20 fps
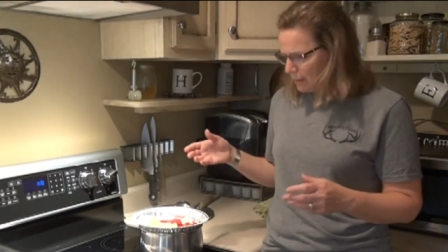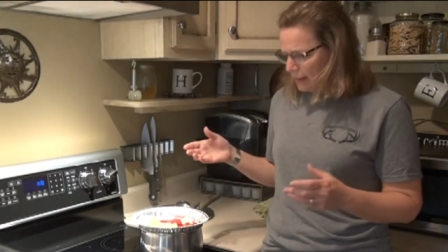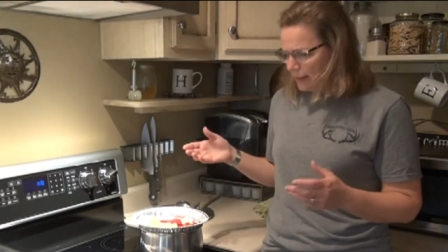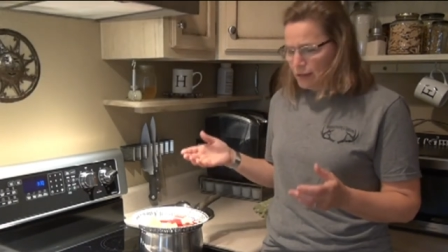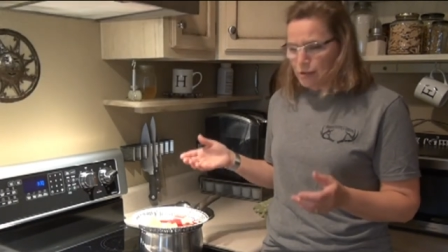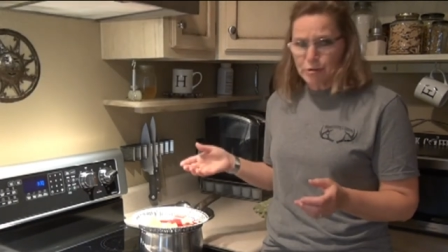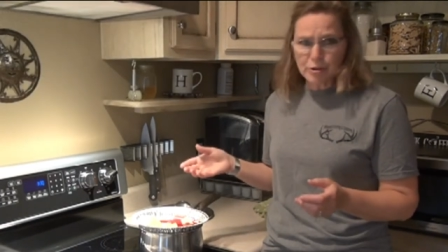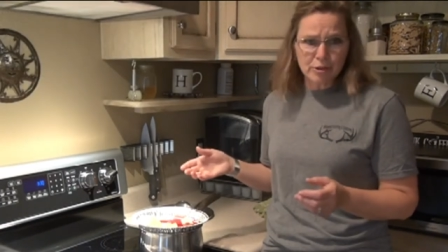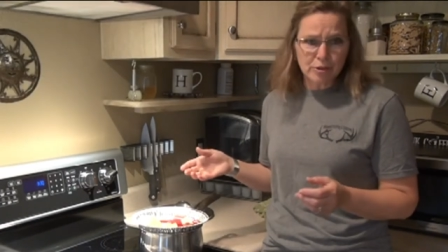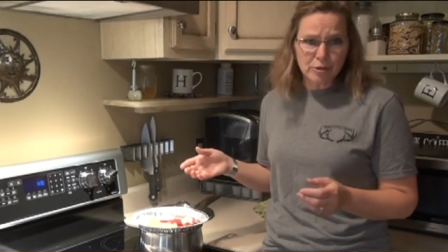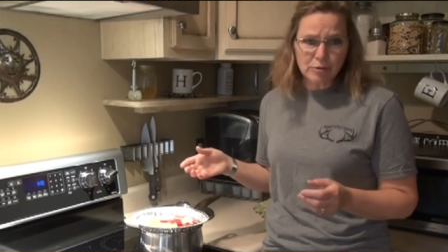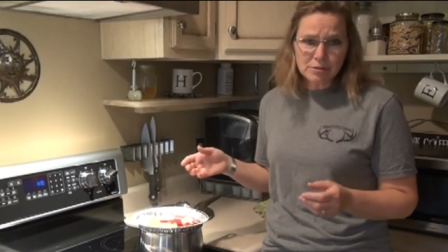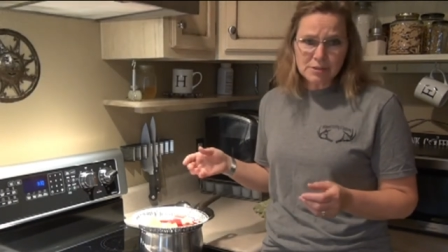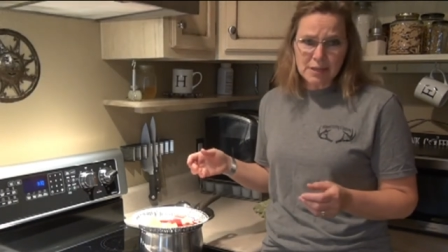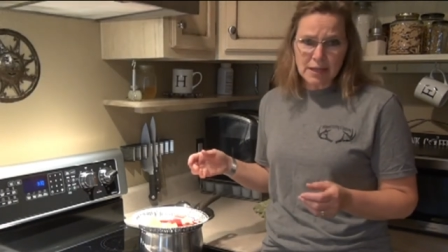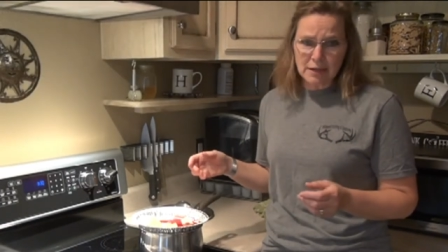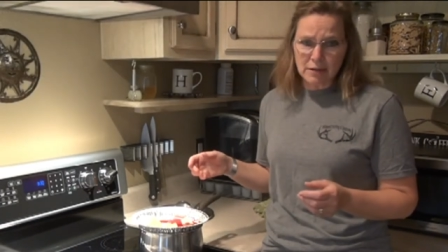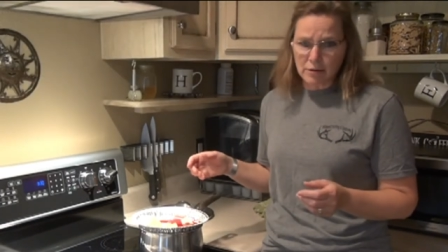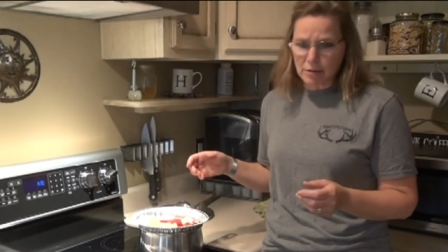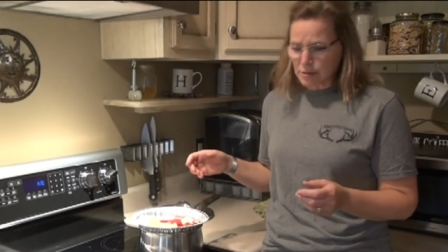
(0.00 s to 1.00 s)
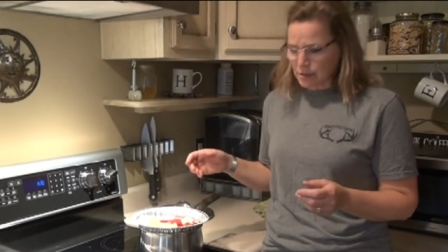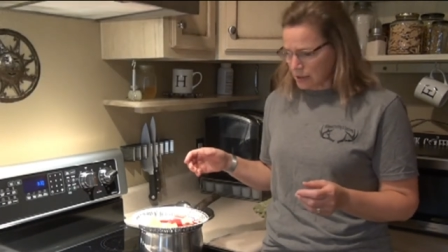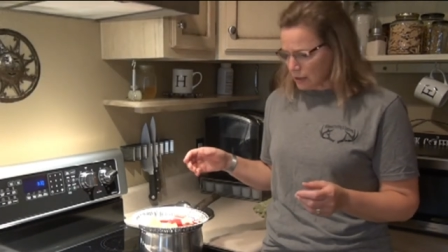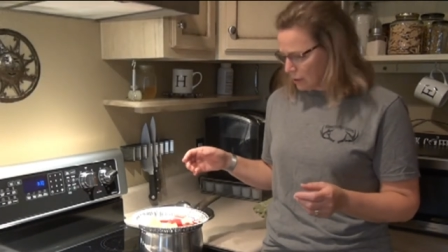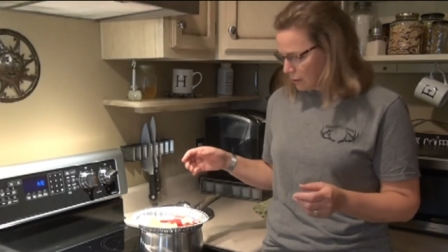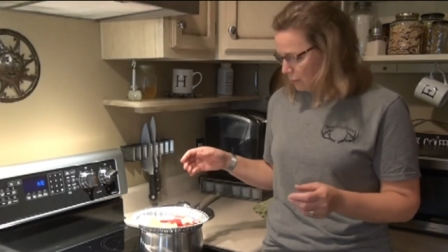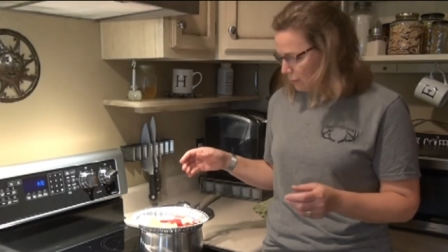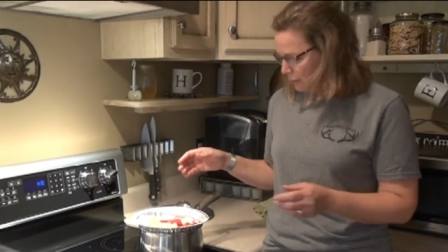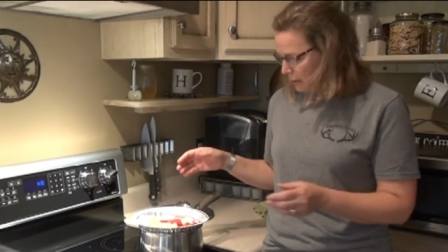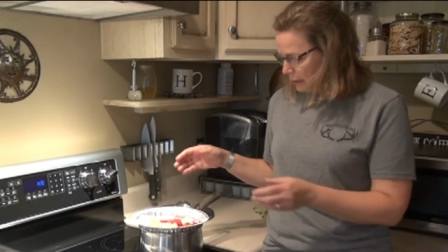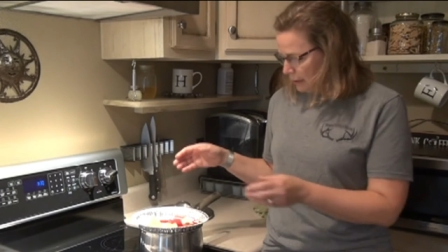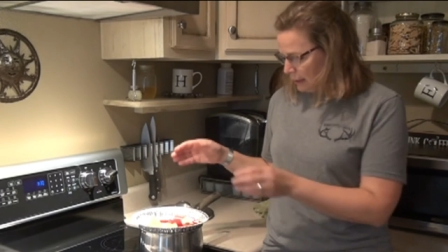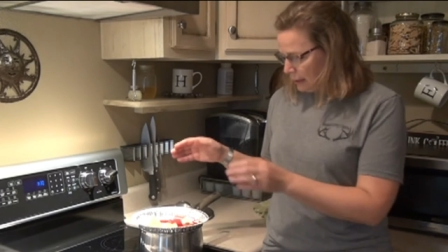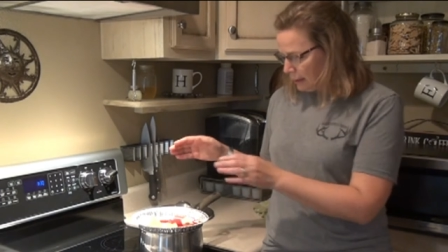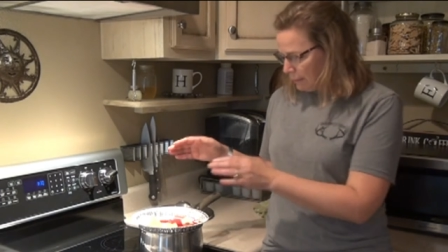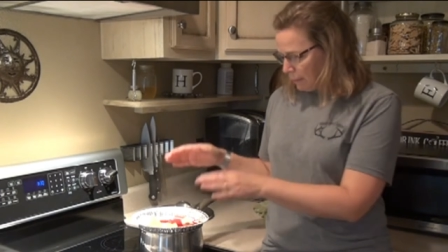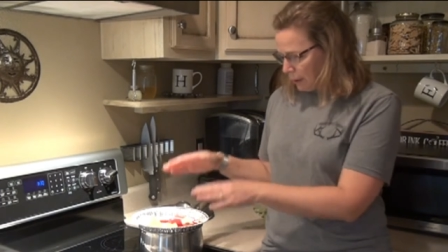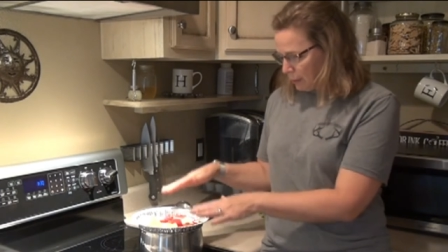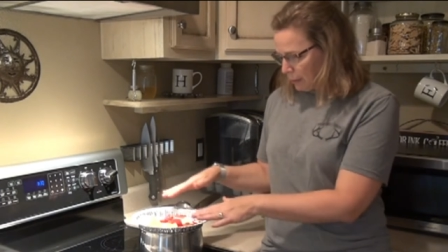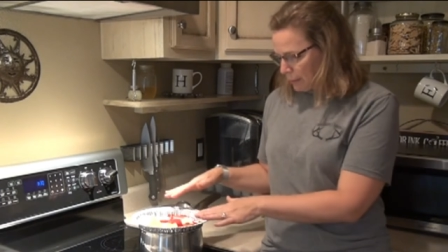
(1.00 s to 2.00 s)
and you can use that also.
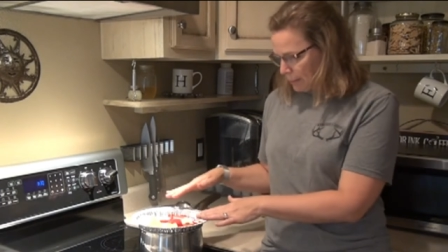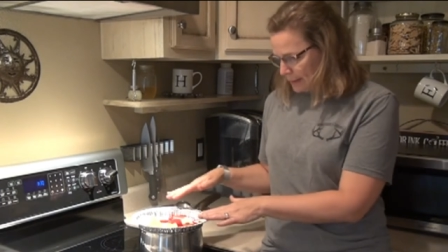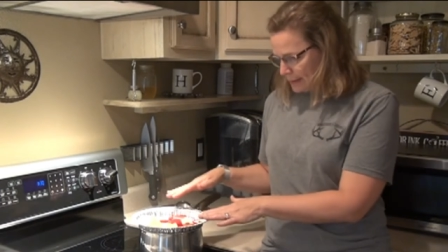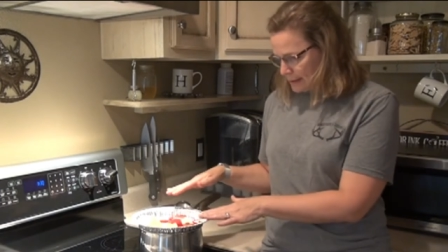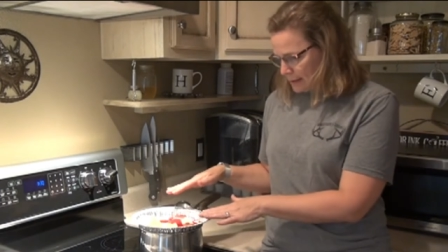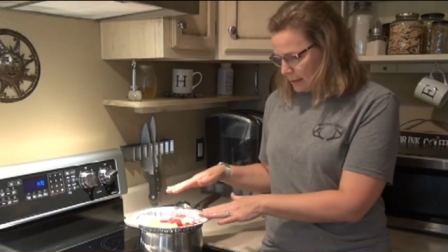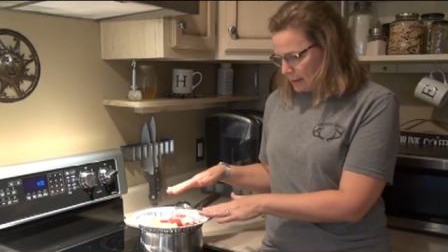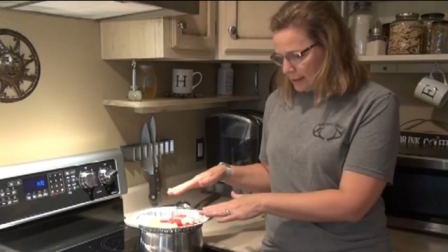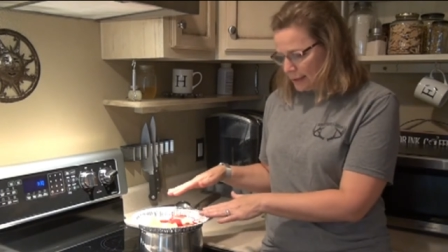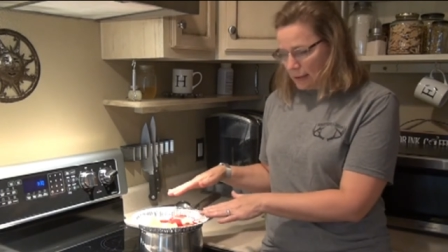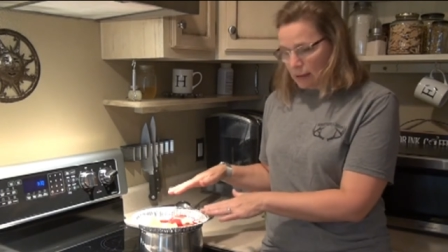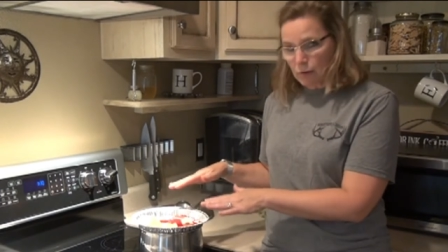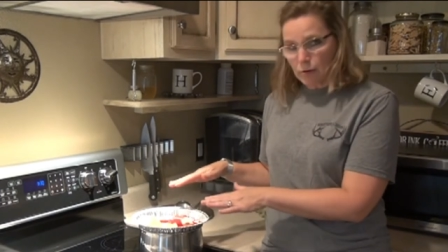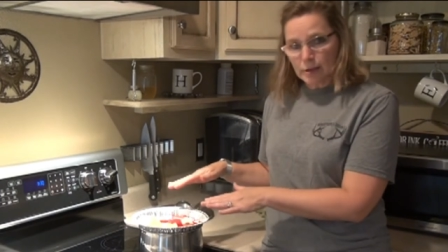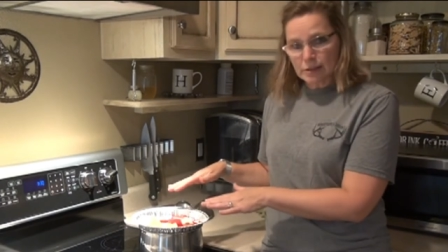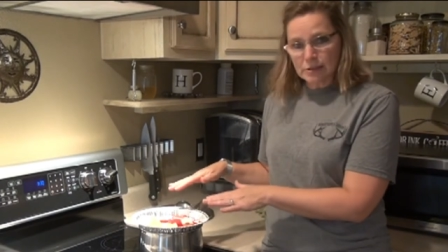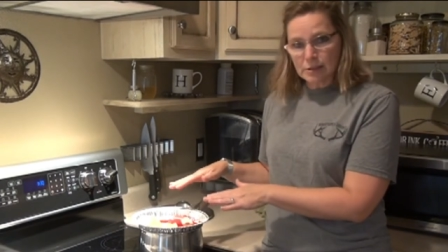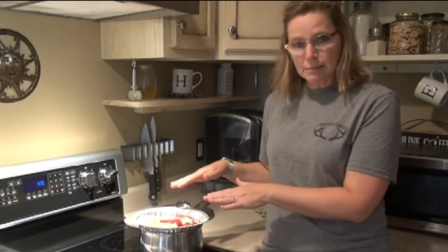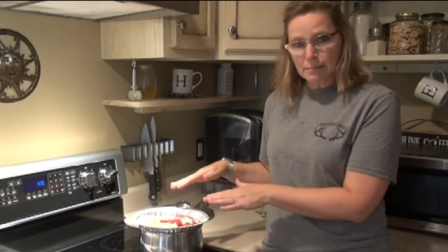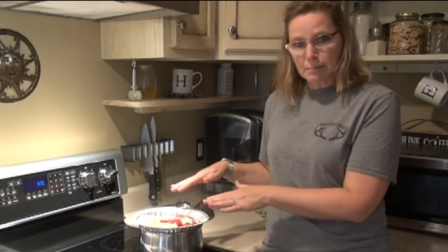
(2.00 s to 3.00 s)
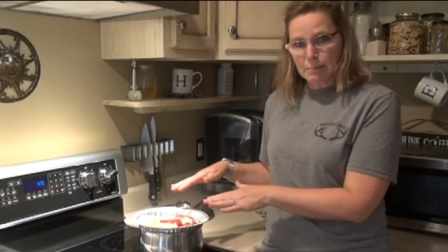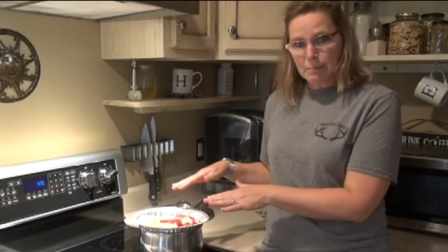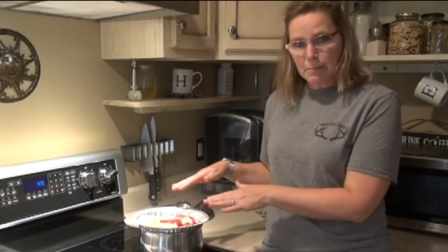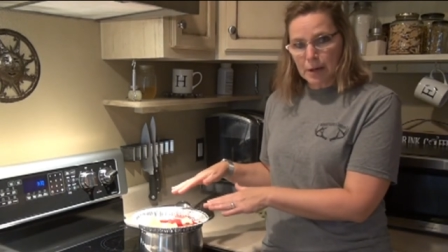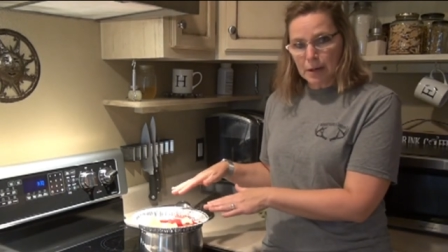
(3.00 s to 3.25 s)
But we're basically going to